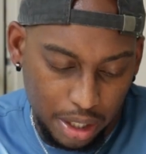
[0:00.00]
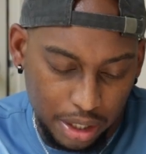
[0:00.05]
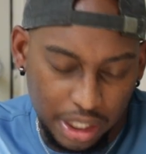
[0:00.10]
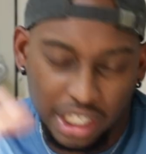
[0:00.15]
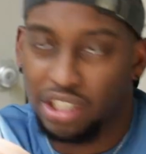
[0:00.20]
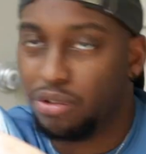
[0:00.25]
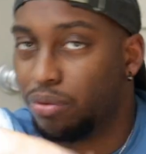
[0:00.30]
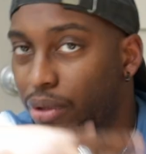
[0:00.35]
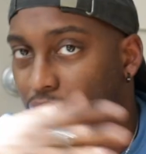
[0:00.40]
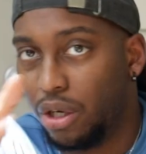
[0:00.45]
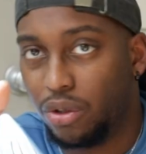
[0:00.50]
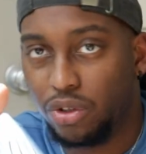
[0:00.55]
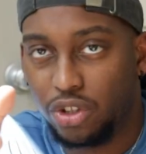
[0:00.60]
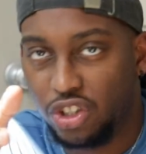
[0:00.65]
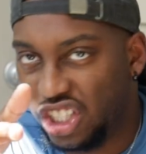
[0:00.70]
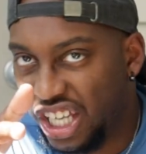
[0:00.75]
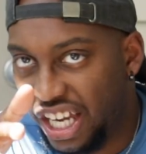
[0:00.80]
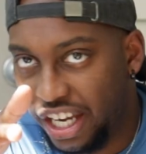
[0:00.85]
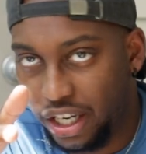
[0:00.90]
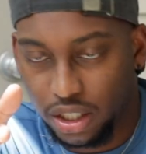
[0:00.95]
That's
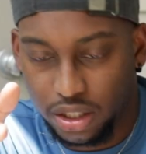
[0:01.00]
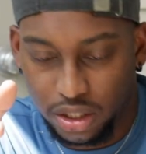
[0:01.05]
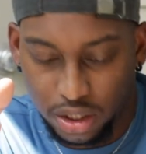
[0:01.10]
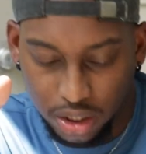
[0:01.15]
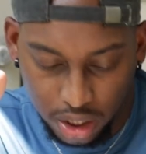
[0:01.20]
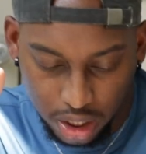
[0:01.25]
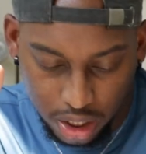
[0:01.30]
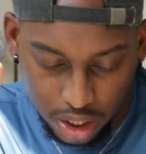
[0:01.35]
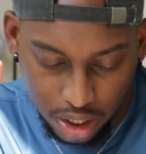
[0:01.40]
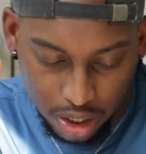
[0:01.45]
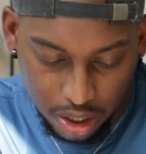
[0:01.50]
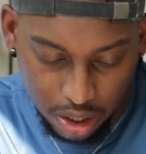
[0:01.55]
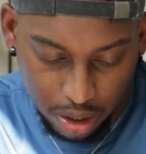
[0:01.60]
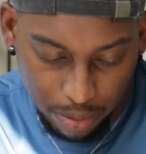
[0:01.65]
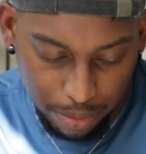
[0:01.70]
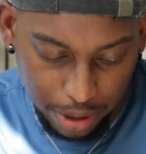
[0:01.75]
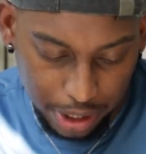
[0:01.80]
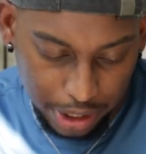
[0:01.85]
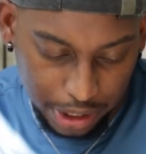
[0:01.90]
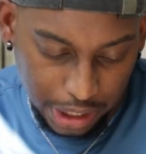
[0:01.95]
without tax.
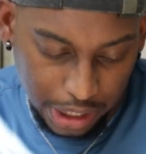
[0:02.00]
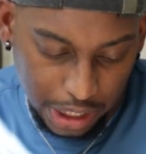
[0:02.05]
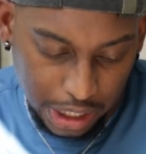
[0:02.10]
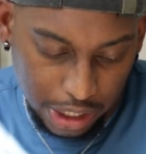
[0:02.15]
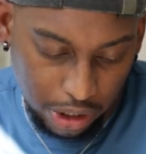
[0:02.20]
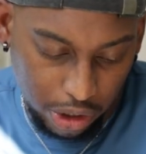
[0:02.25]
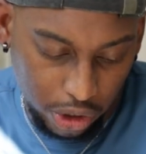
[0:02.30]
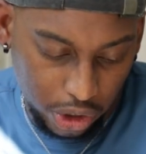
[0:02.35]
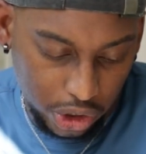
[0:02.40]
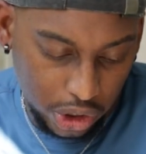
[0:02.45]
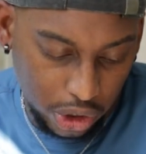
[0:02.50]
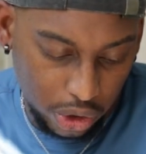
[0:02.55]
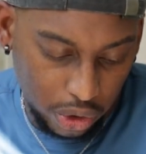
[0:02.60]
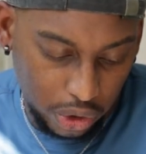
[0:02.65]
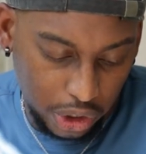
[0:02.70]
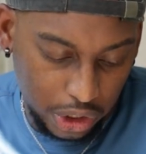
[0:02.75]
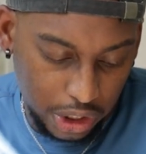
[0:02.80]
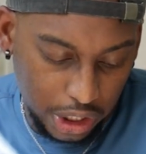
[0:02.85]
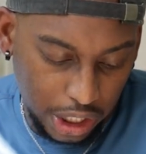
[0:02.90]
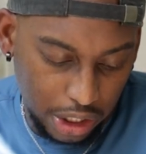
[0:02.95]
But then also
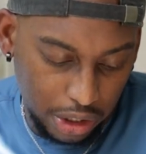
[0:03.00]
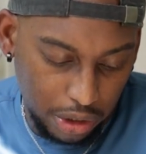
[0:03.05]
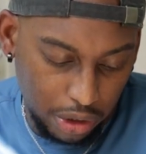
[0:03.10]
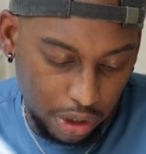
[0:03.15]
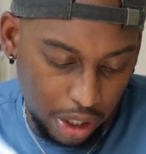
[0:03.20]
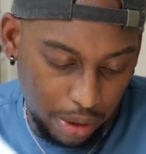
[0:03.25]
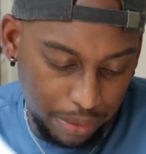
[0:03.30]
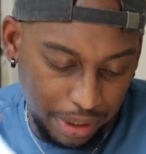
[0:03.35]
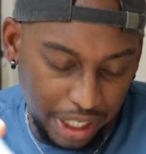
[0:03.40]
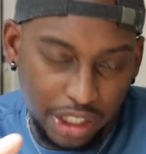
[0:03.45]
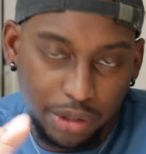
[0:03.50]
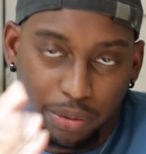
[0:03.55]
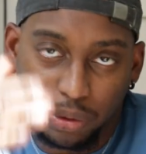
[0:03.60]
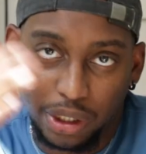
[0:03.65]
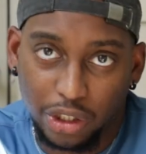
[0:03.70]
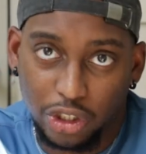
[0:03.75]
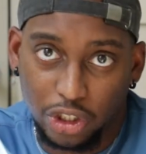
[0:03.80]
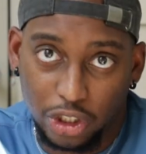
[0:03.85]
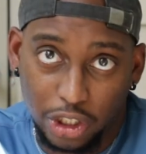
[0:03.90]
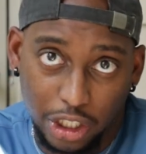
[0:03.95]
that's
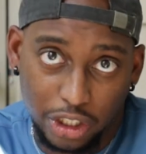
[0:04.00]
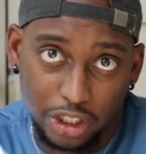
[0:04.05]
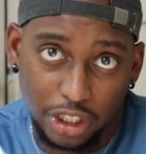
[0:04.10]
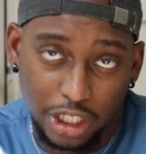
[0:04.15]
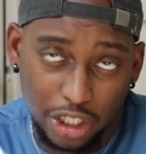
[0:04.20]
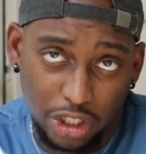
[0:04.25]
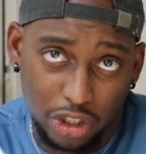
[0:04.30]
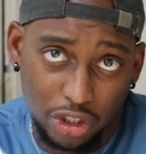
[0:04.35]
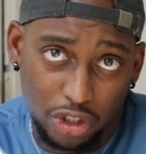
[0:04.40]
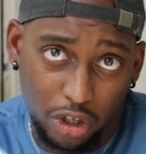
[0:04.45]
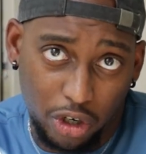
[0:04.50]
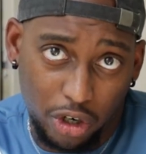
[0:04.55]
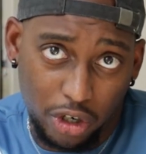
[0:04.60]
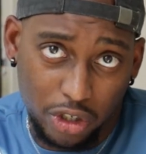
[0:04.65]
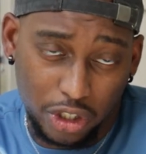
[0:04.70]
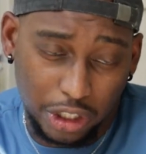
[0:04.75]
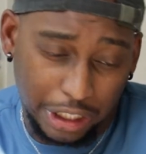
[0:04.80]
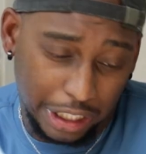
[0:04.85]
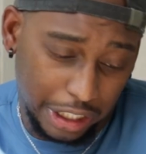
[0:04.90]
without the destination charge.